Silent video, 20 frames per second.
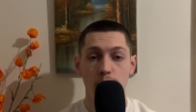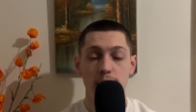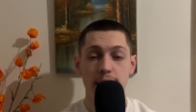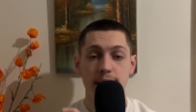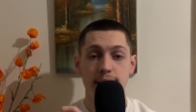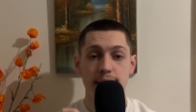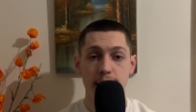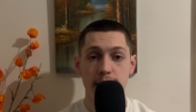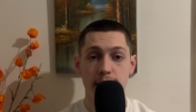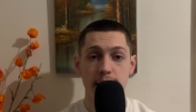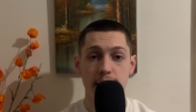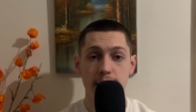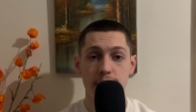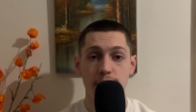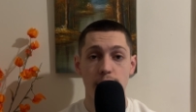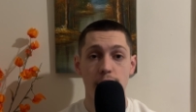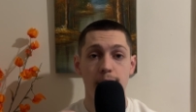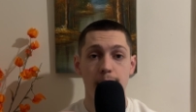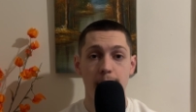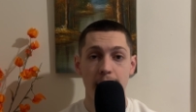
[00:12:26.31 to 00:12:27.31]
cities of
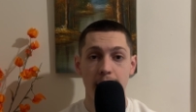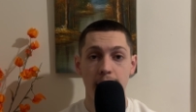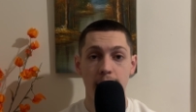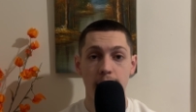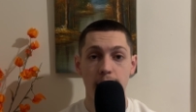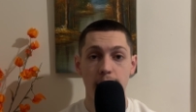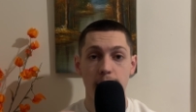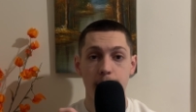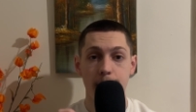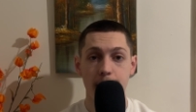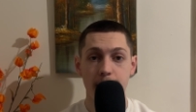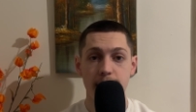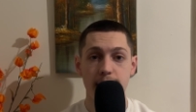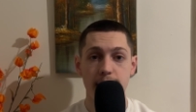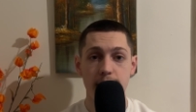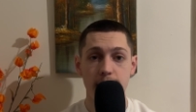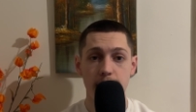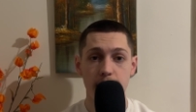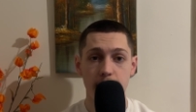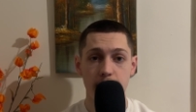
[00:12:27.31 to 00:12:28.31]
Mecca and Medina.